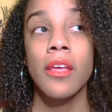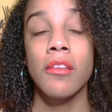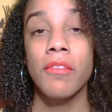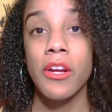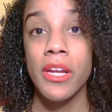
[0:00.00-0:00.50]

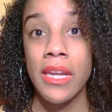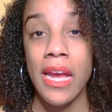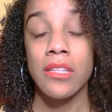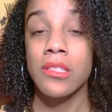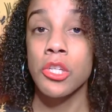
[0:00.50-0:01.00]
the very
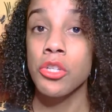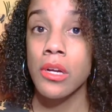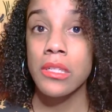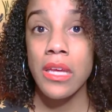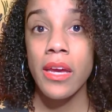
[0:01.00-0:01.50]
nasty
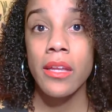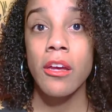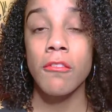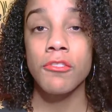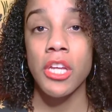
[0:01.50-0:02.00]
dark side
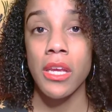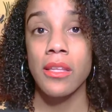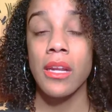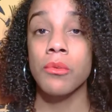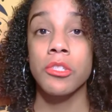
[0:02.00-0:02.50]
of Shane
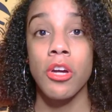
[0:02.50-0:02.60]
that I was